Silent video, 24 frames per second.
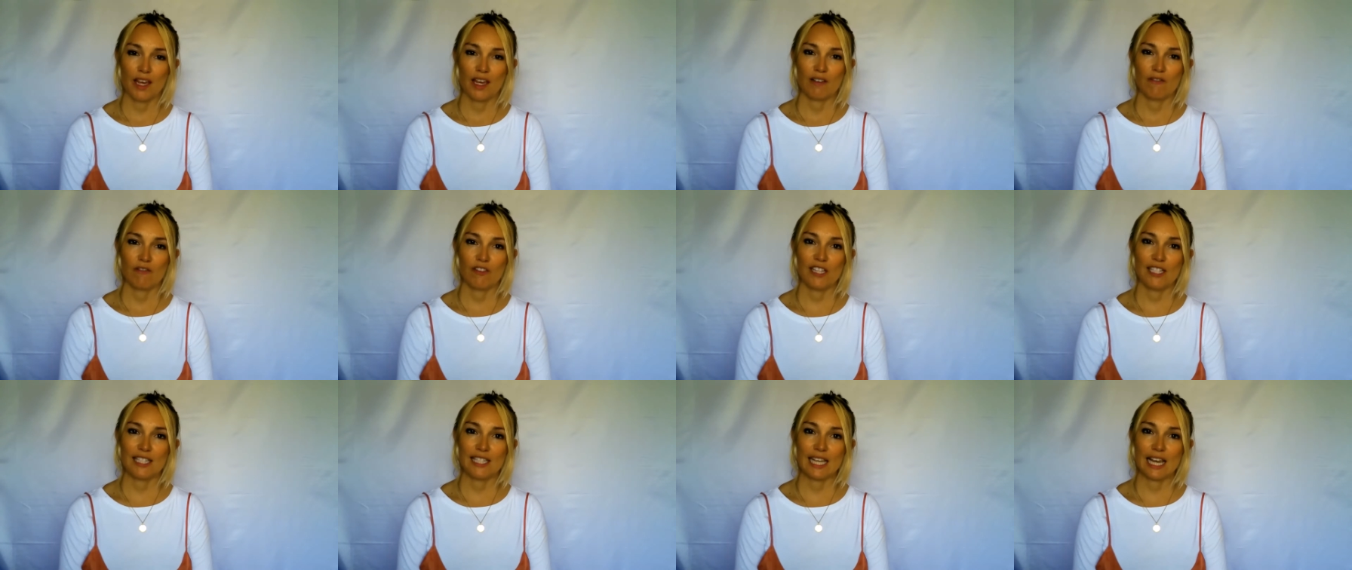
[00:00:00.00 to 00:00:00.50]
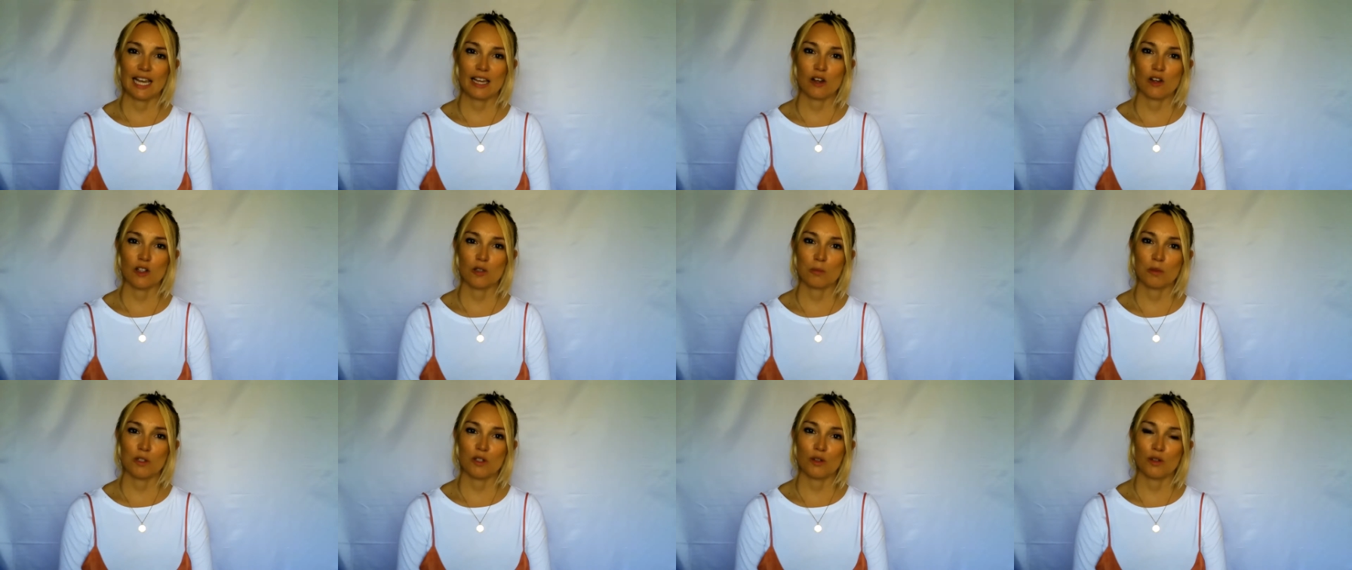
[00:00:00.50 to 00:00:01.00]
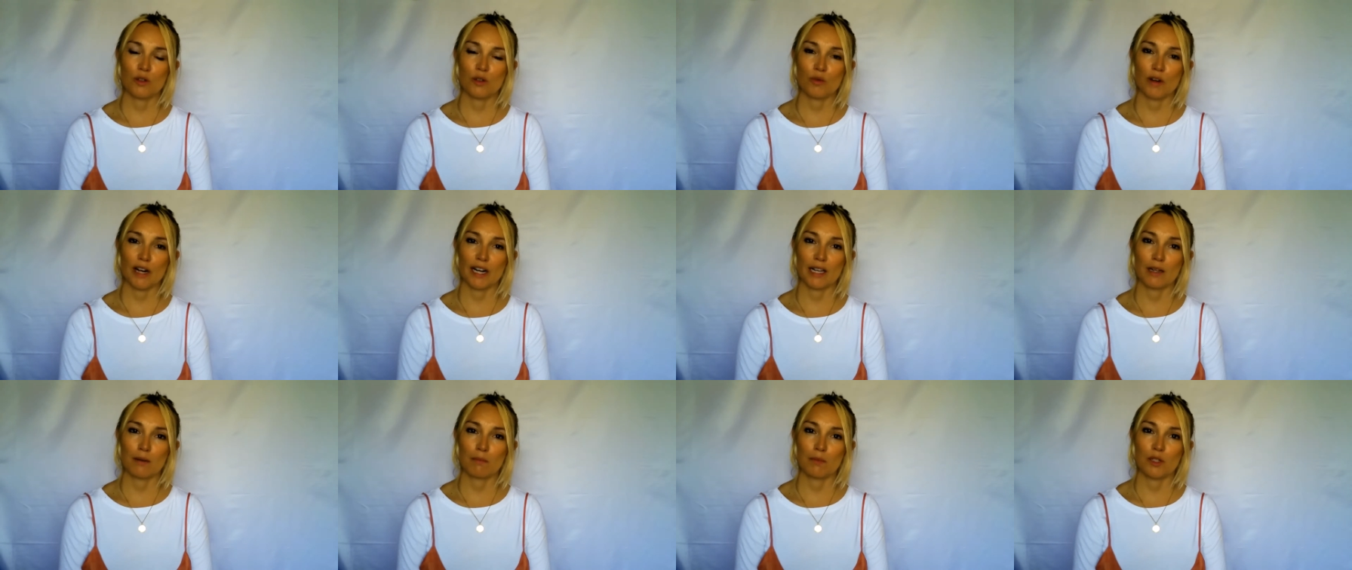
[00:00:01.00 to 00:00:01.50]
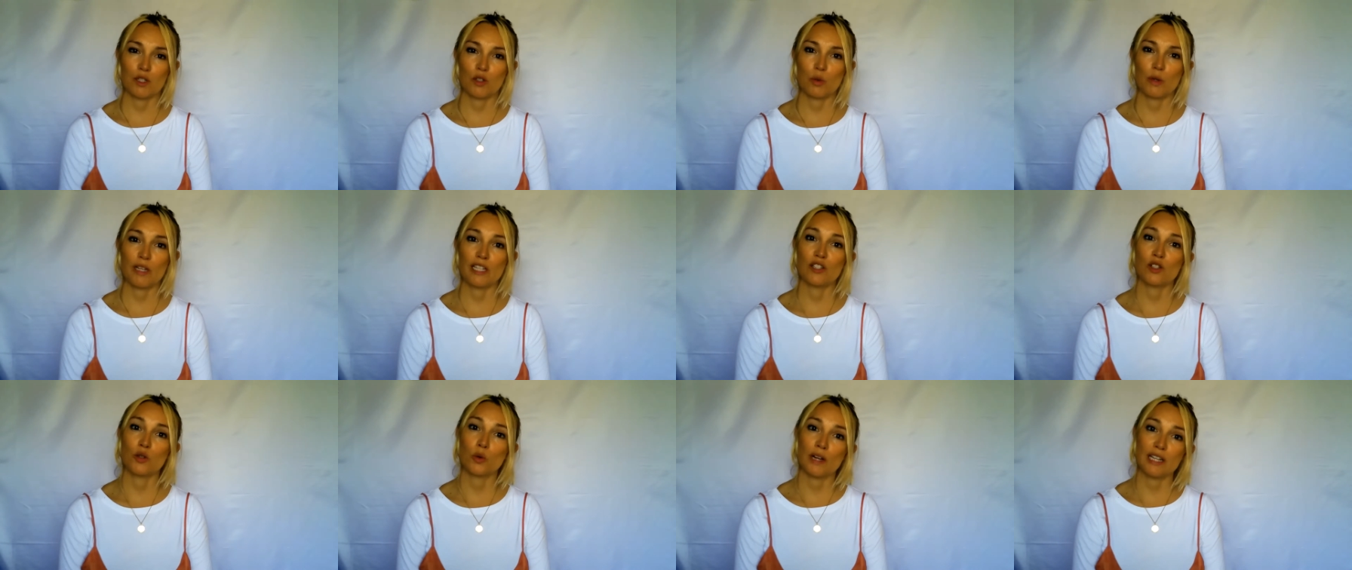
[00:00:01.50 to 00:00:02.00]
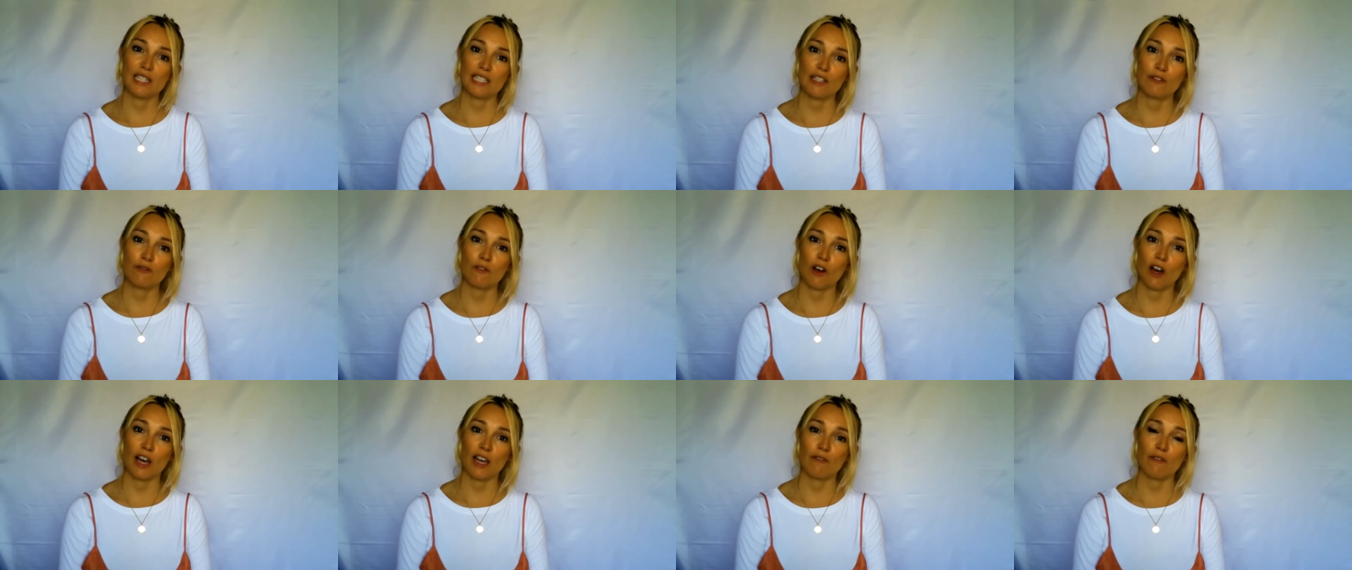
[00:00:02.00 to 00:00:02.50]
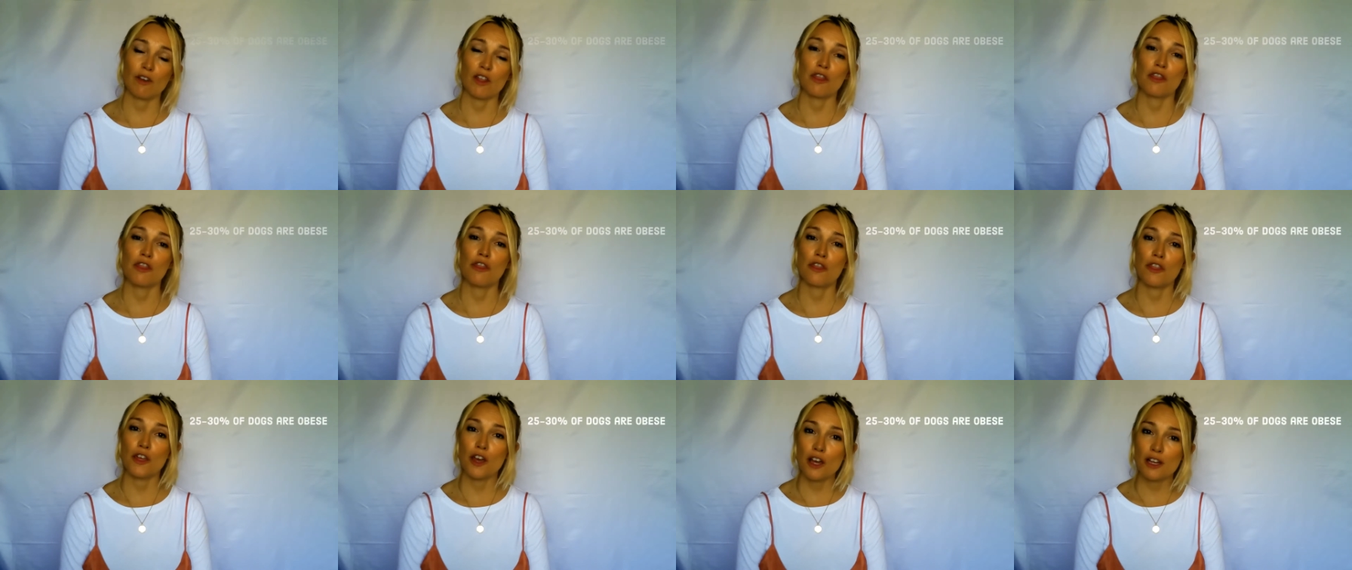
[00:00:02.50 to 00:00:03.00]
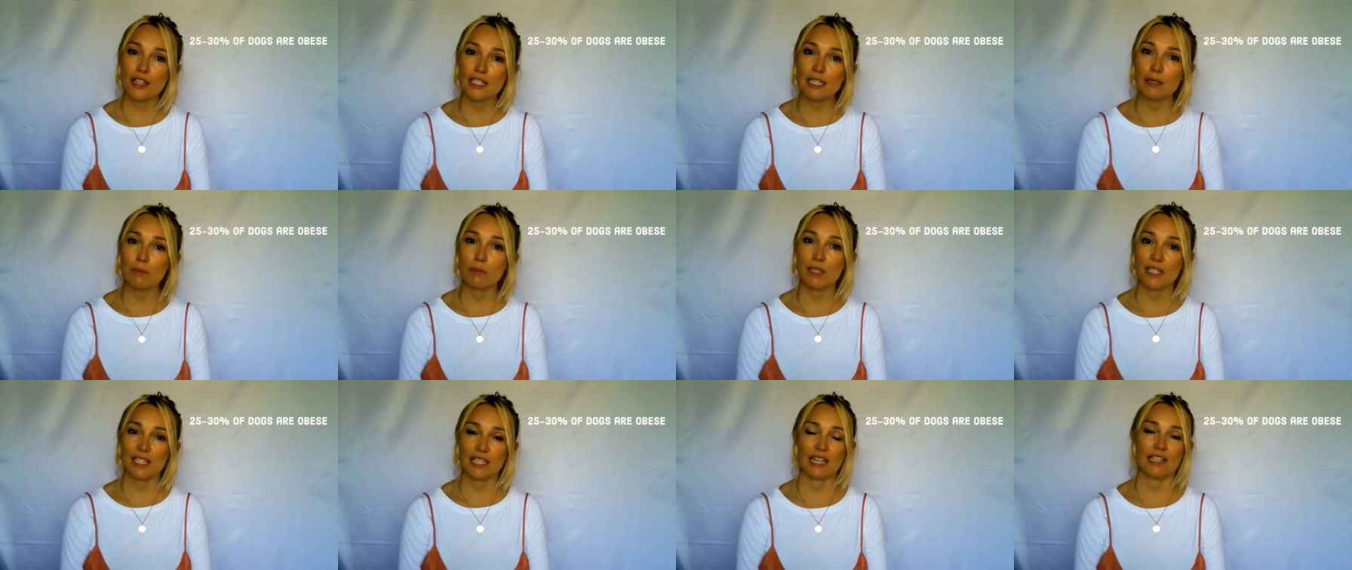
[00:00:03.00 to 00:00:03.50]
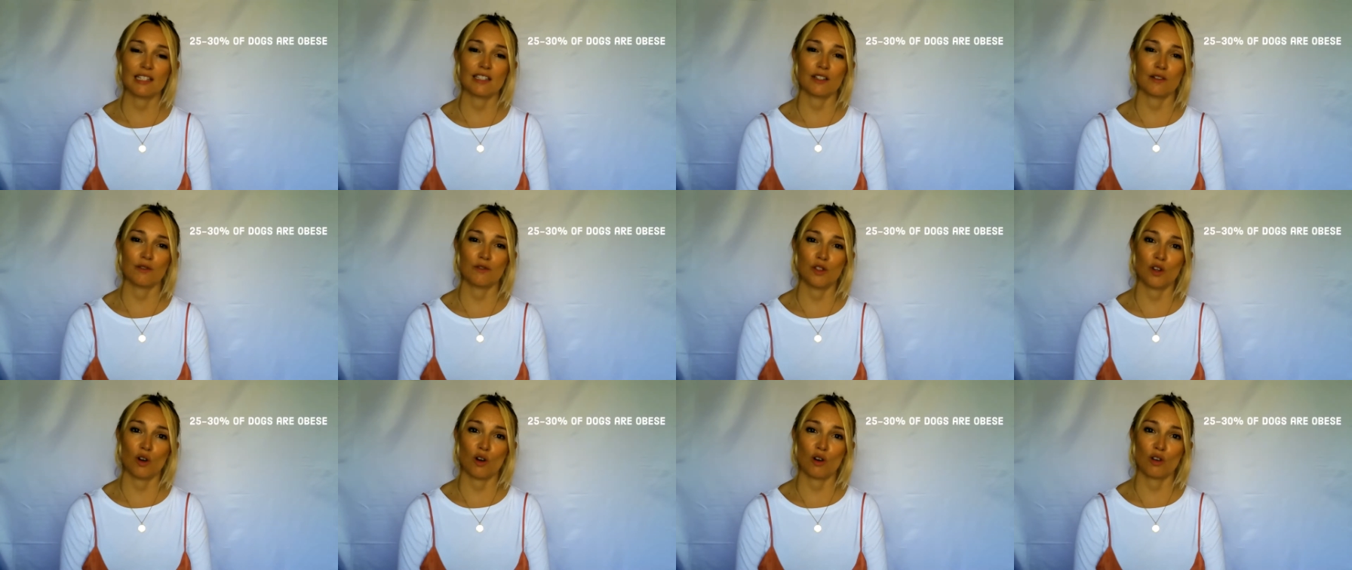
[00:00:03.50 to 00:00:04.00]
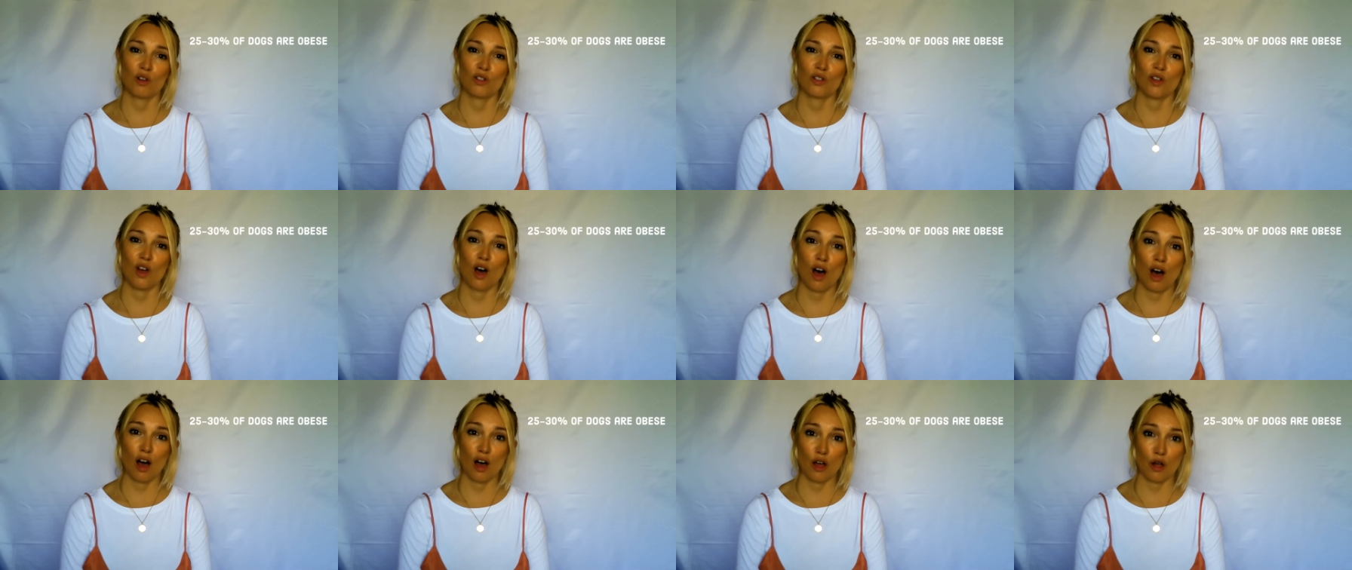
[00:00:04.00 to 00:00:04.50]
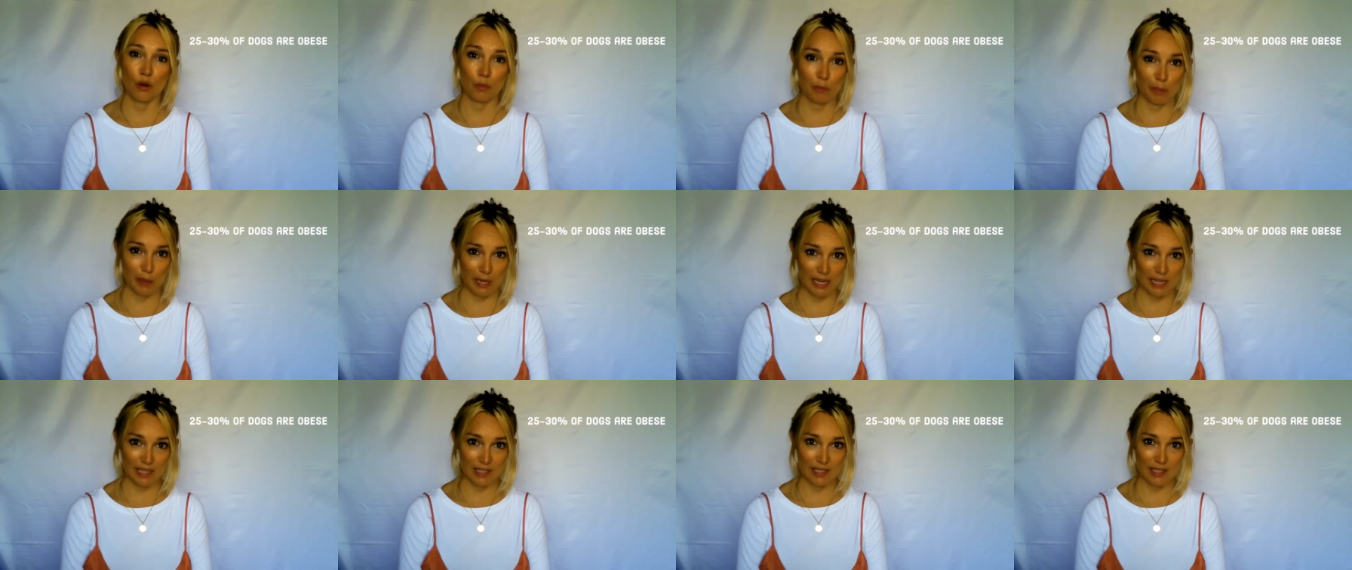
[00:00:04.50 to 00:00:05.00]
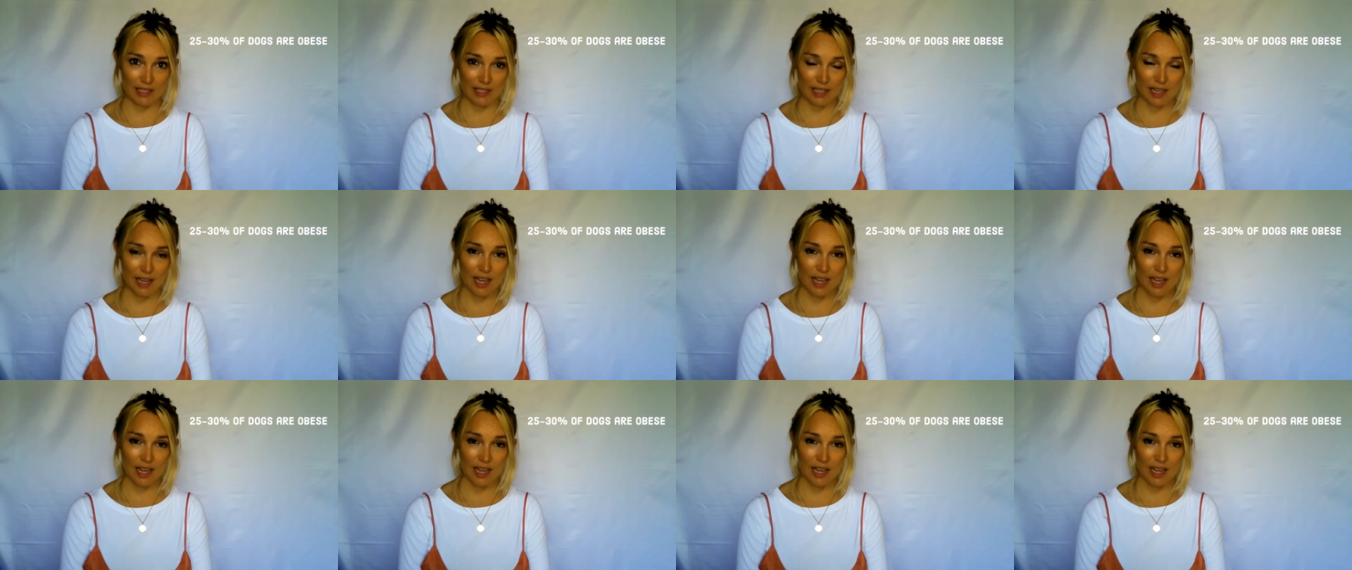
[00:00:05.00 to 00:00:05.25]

VCA hospitals reckon between 25 and 30% of dogs are obese.